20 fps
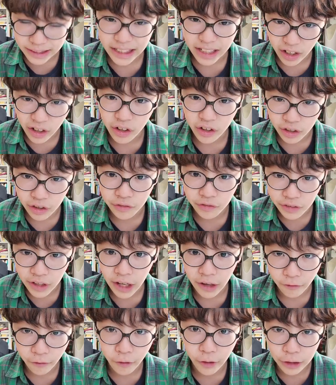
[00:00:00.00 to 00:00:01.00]
the art of
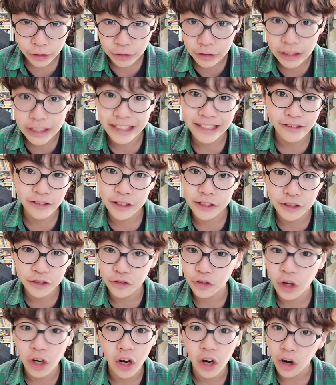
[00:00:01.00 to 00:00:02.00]
death, where you literally
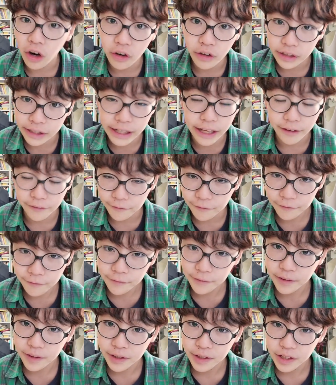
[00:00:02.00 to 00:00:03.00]
draw
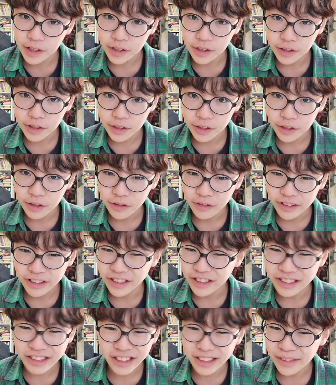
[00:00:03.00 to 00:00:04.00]
death.
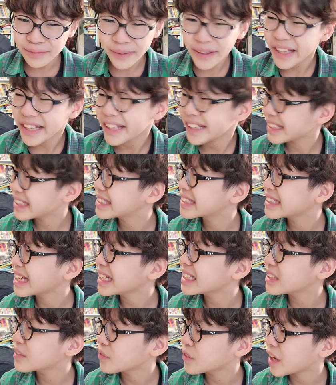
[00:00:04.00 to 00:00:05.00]
Which doesn't make any
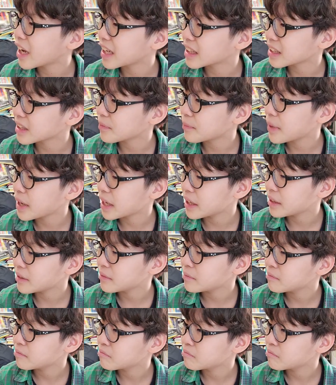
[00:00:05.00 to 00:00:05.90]
sense if you ask me.